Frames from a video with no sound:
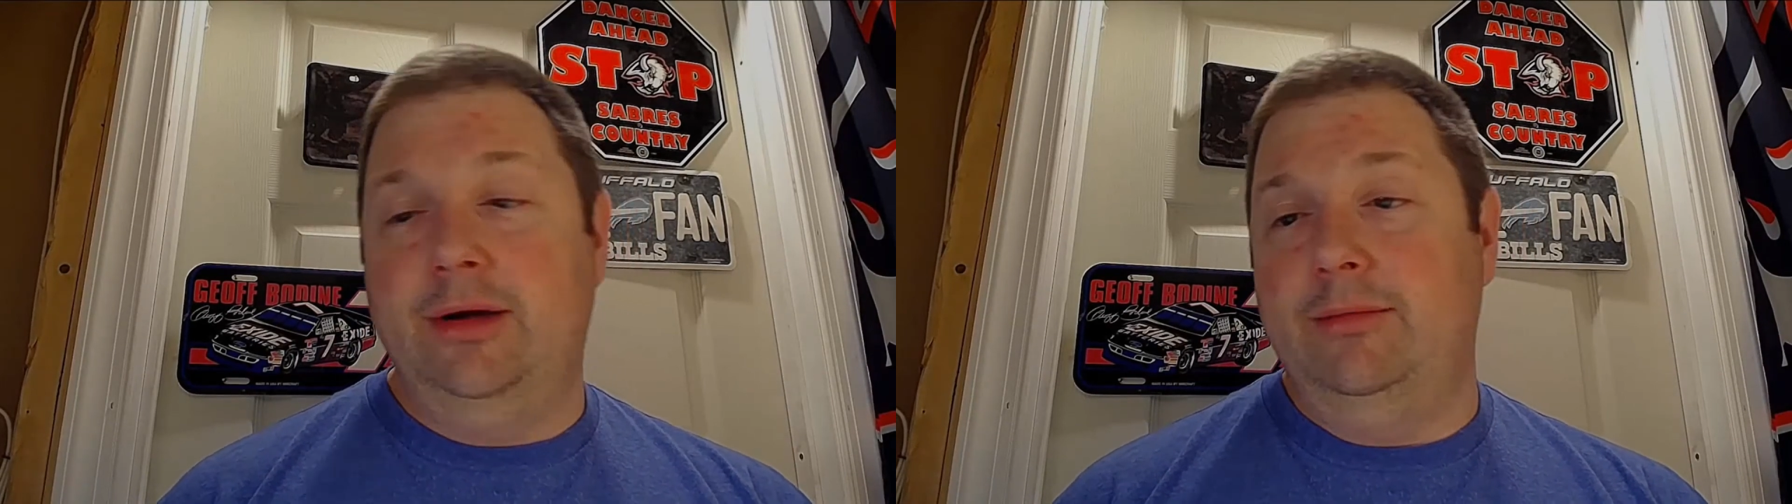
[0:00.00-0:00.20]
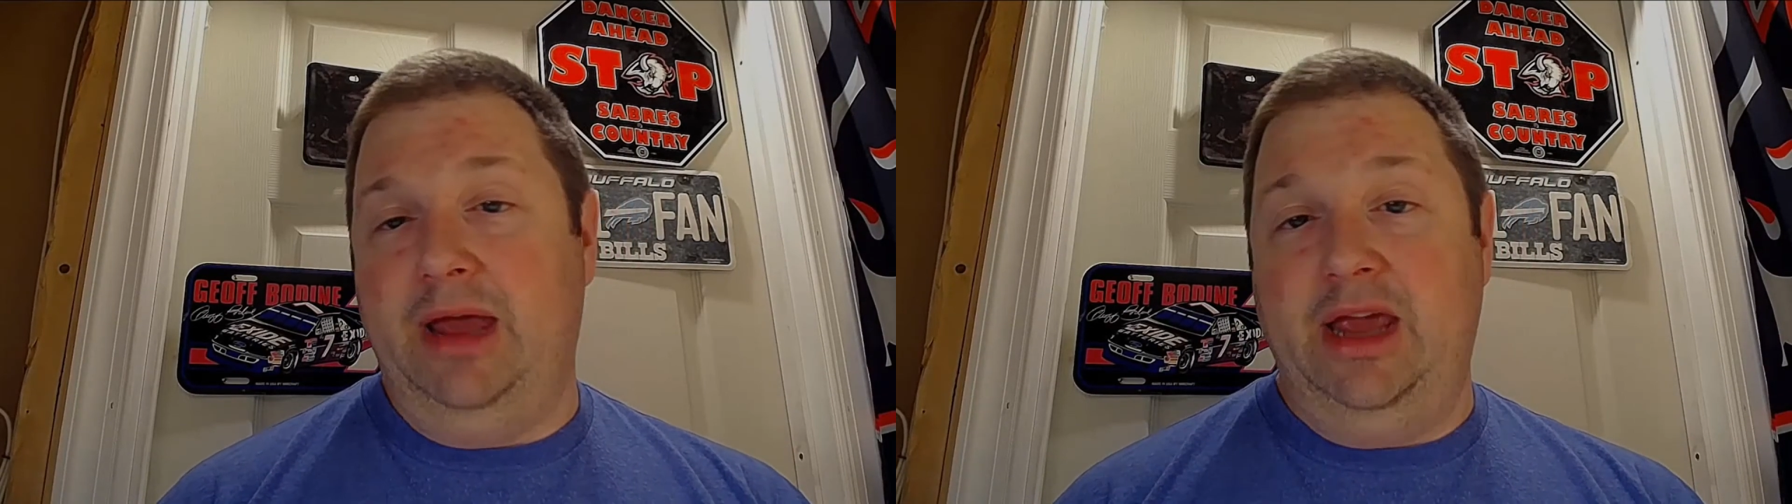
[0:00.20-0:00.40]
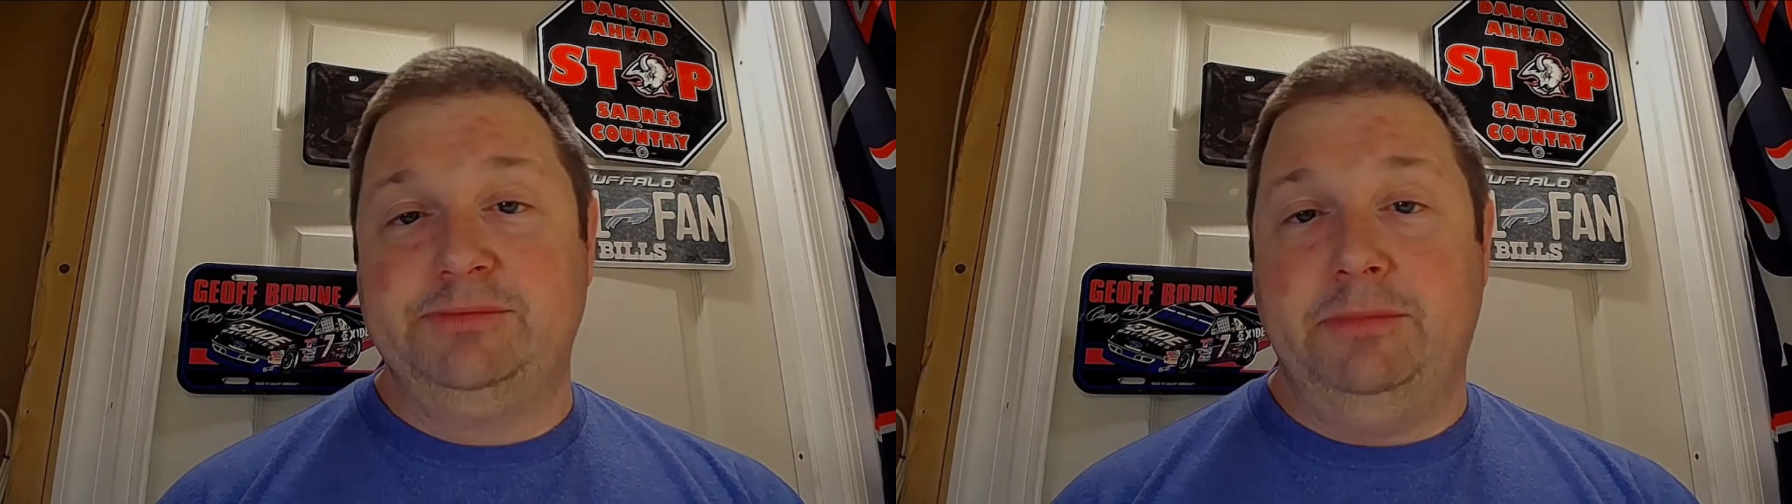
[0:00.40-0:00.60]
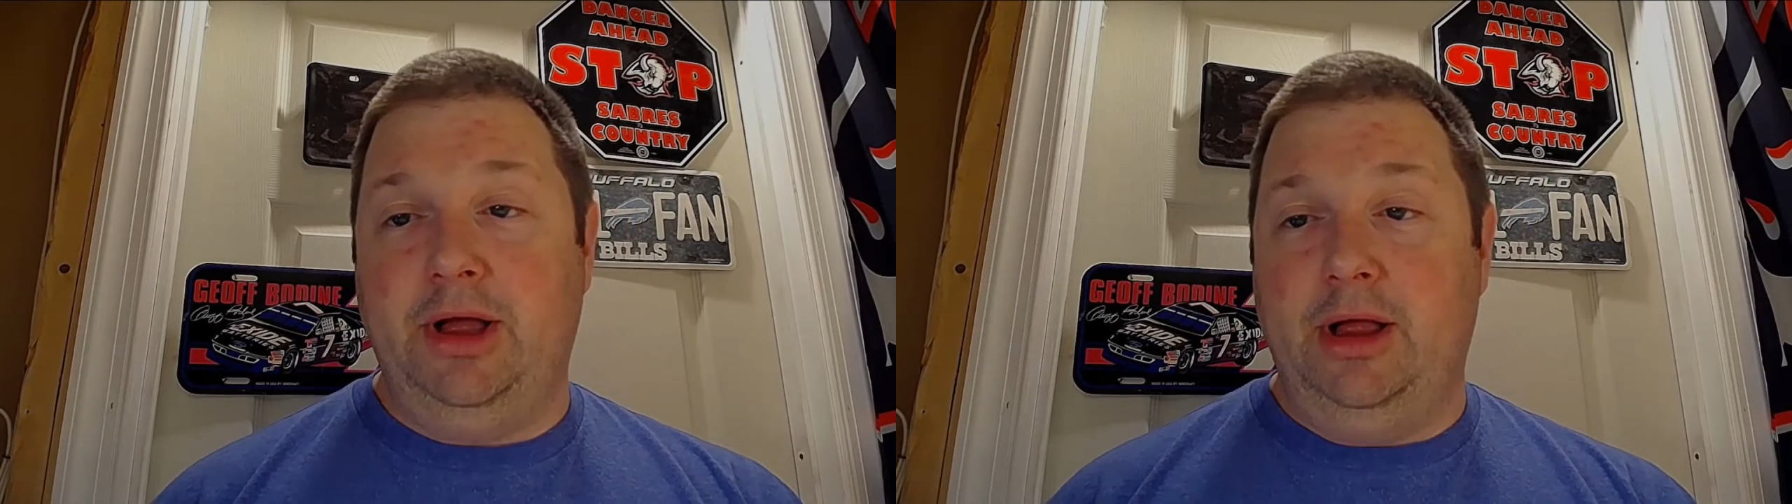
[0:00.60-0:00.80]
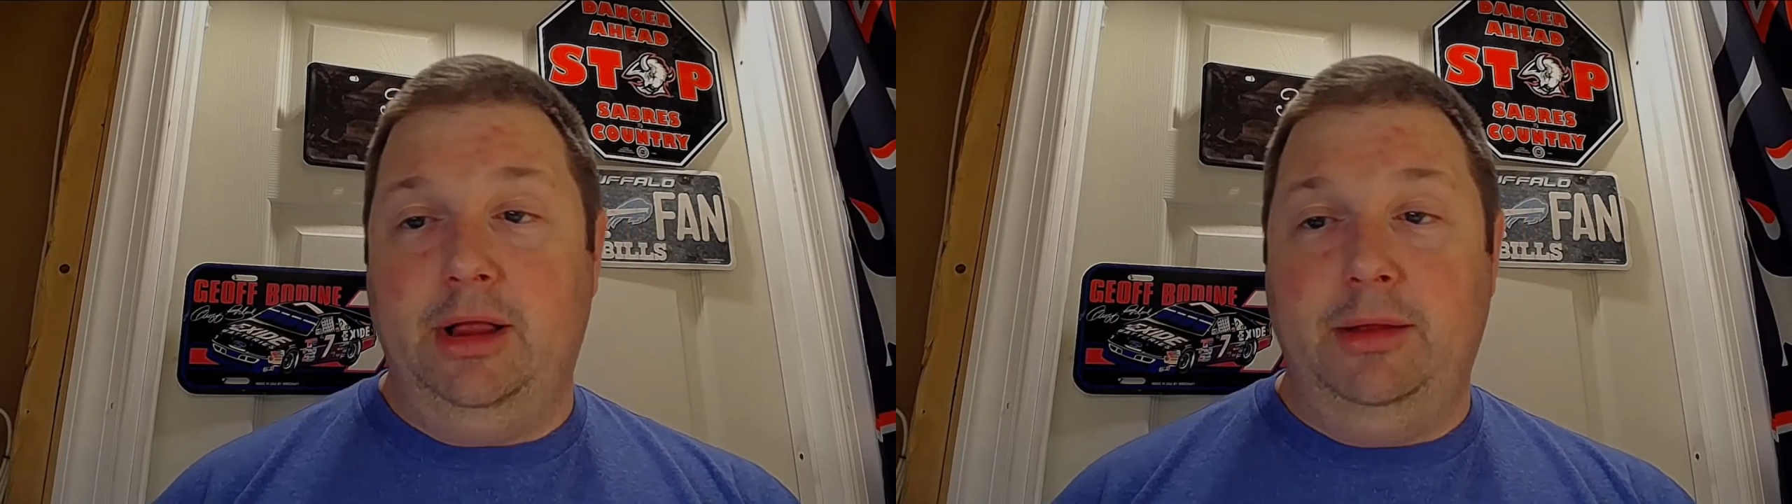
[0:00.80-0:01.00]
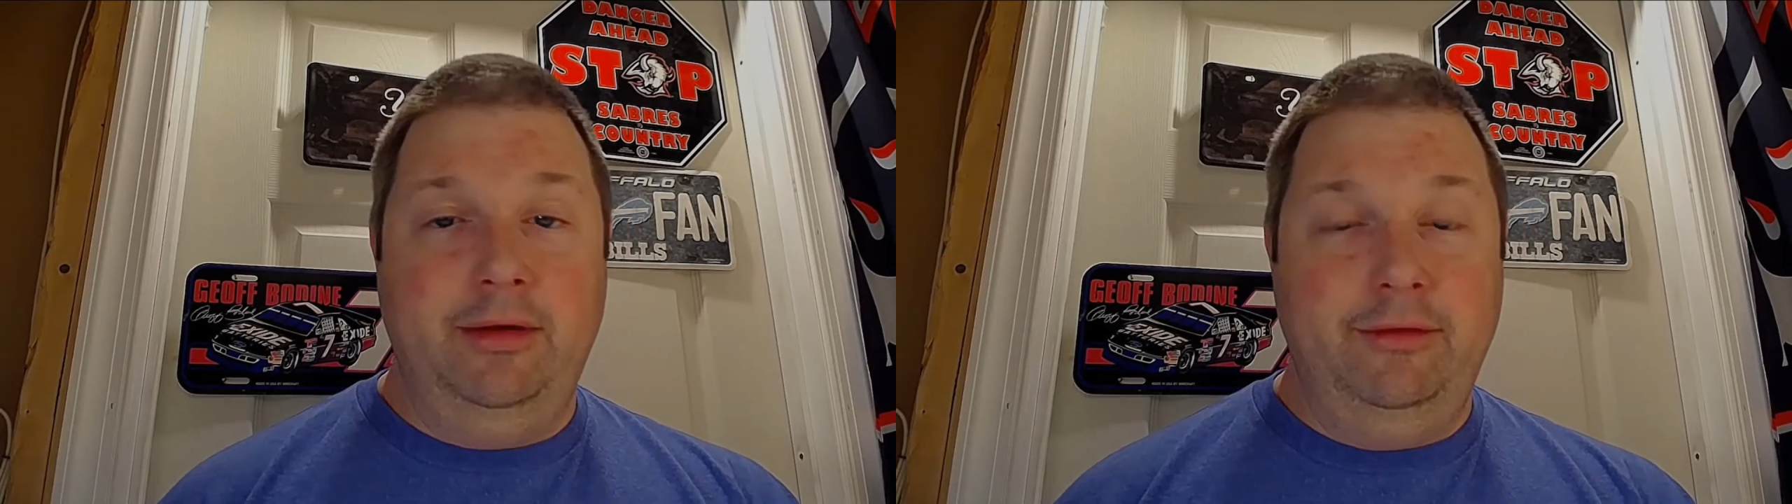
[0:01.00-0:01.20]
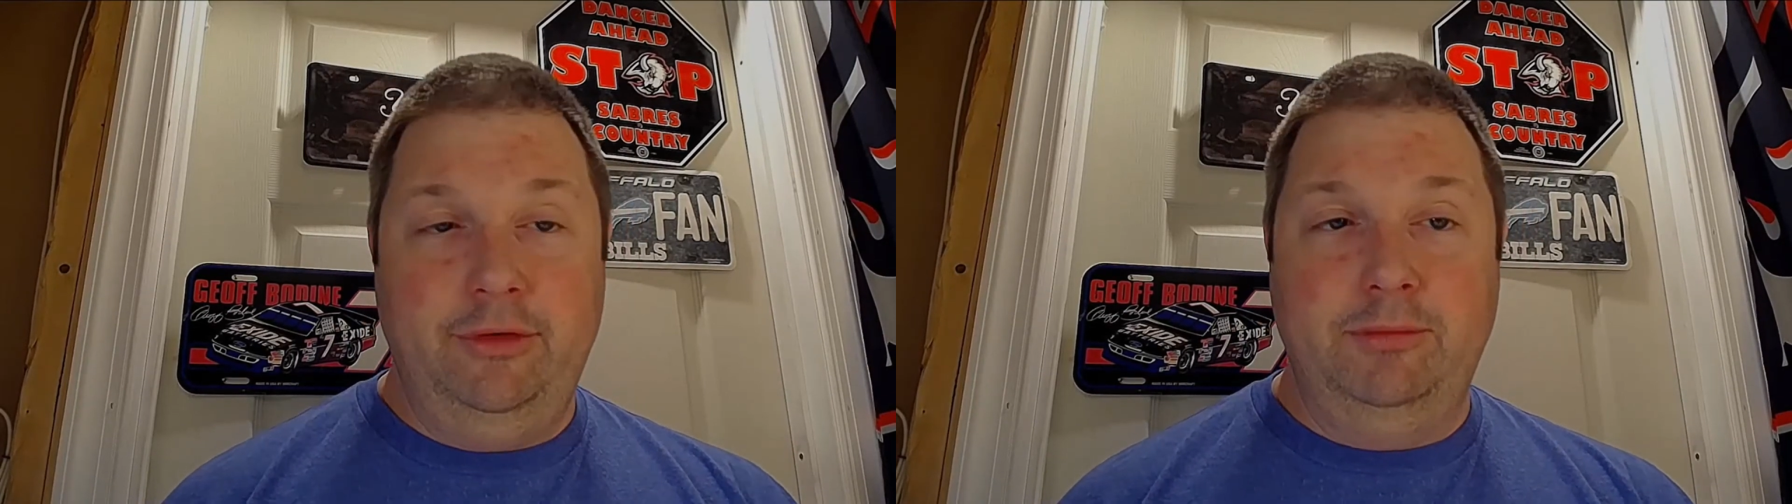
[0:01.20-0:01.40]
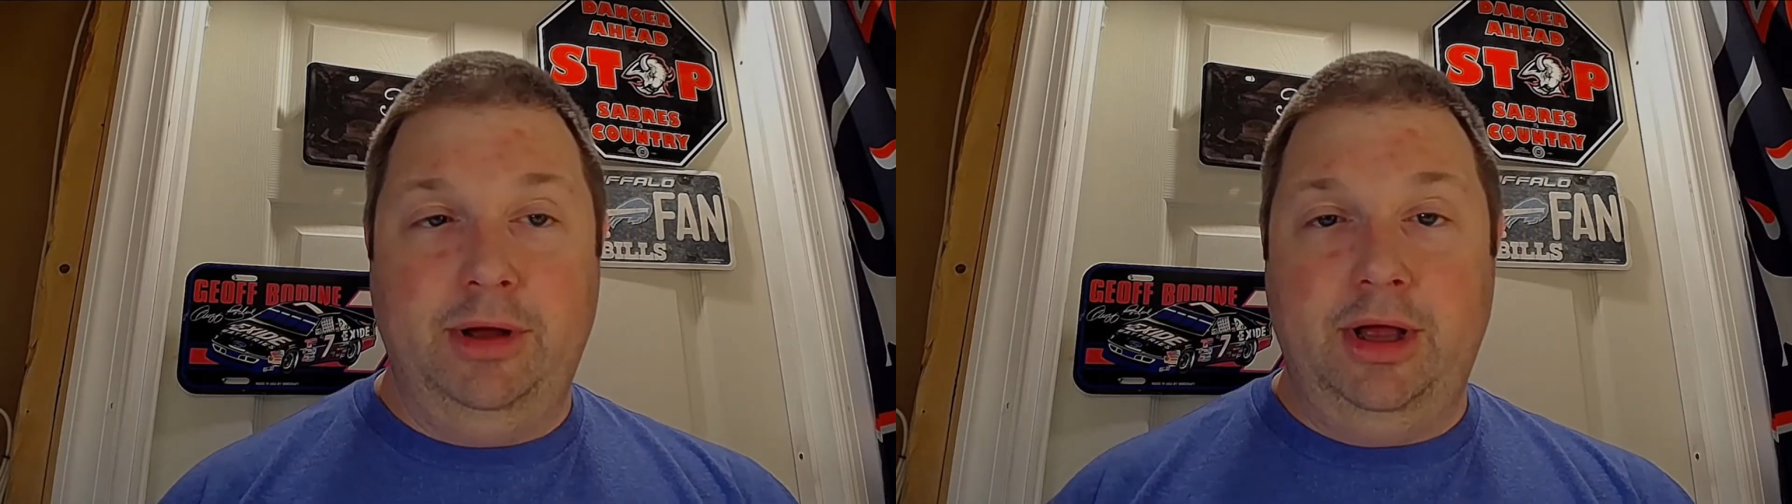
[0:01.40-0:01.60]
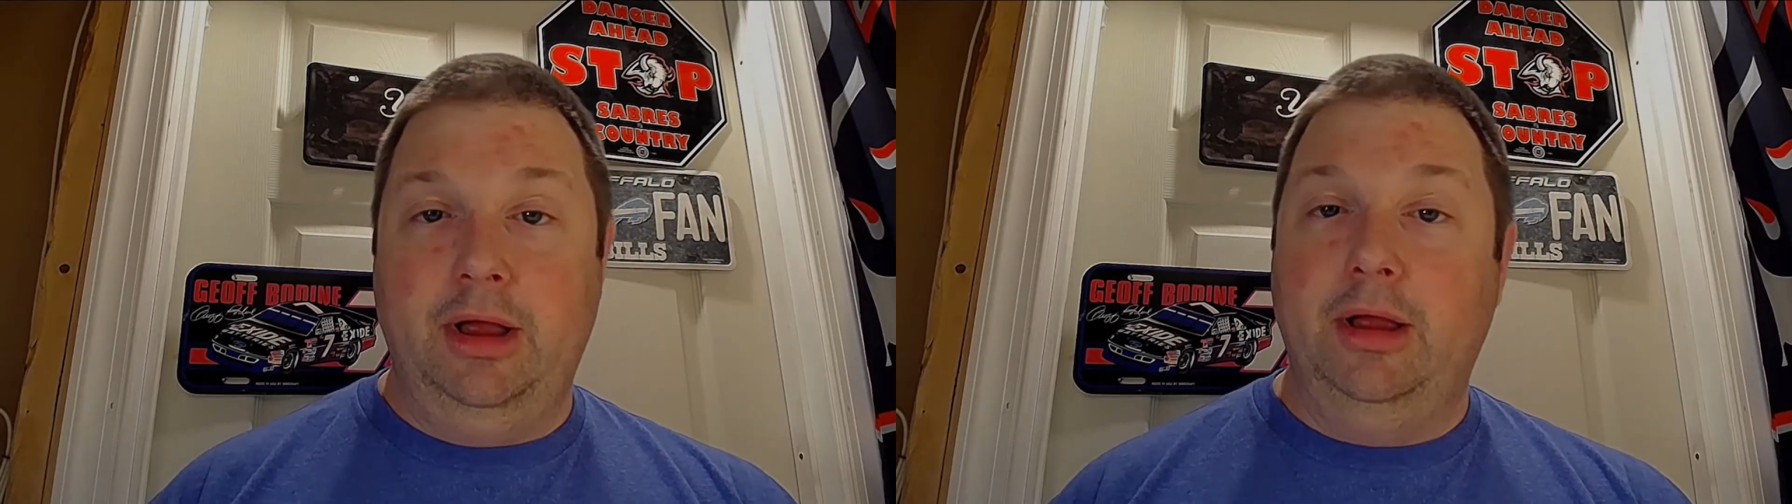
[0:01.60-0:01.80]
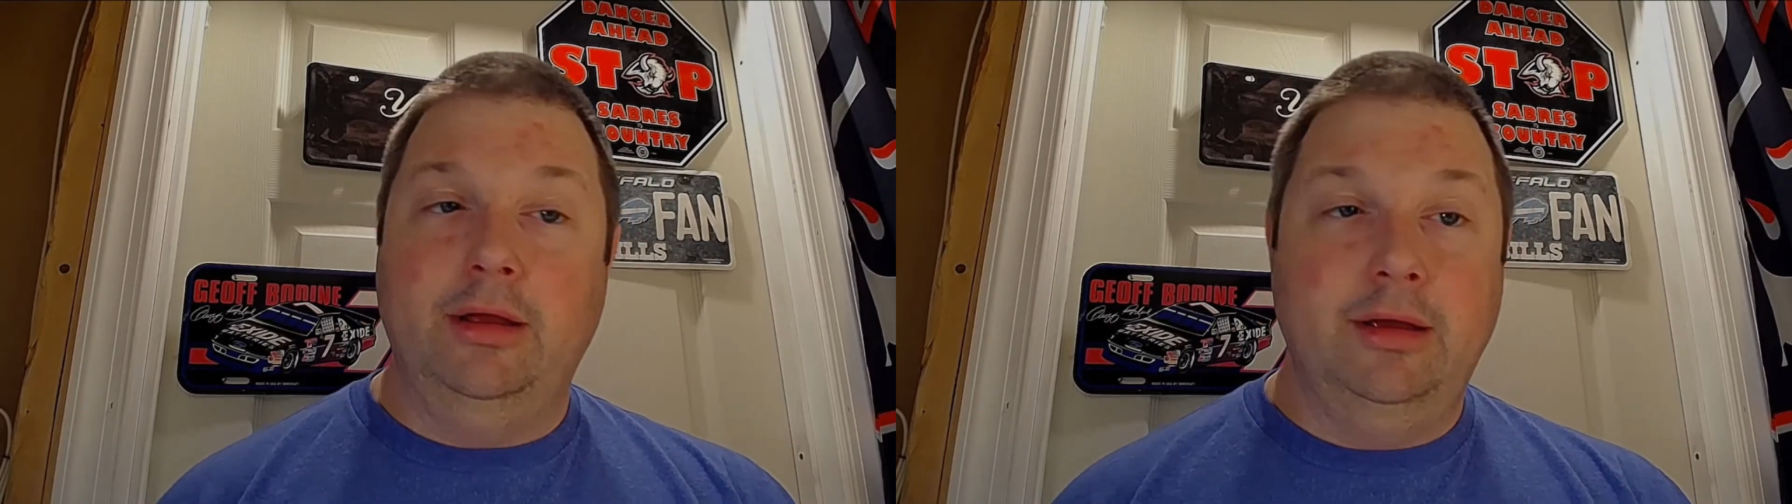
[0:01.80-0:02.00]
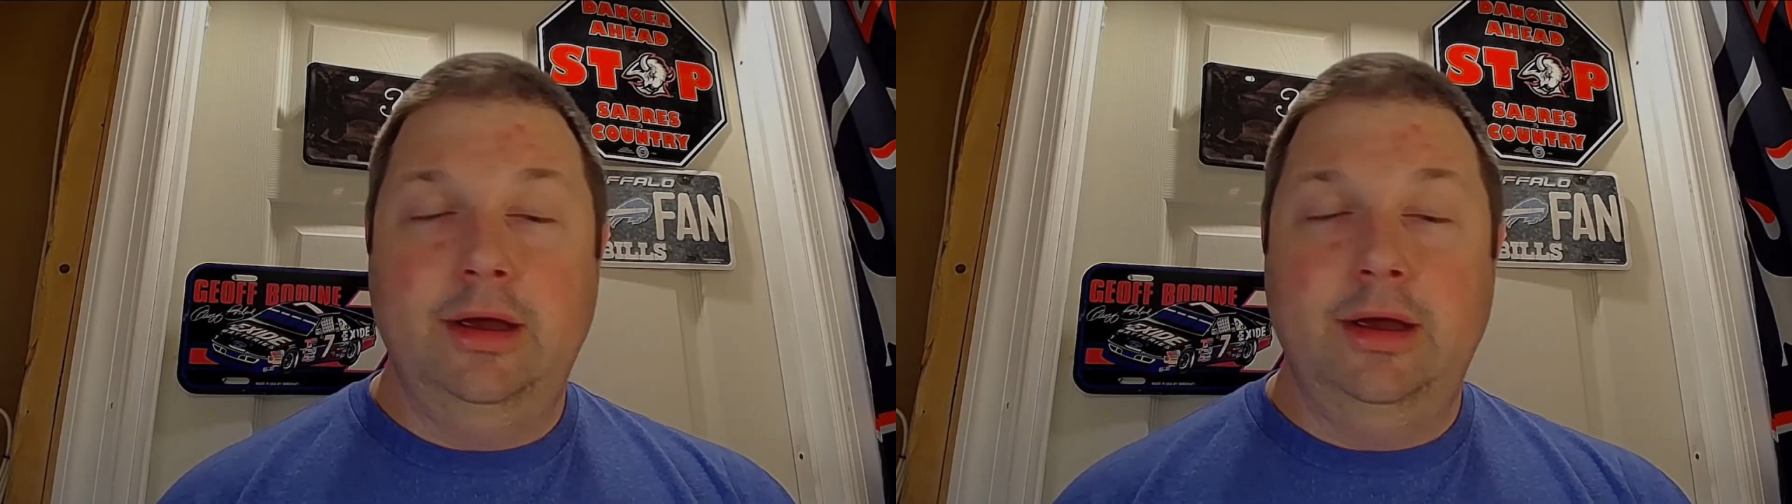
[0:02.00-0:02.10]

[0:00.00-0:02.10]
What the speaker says: baseball, football,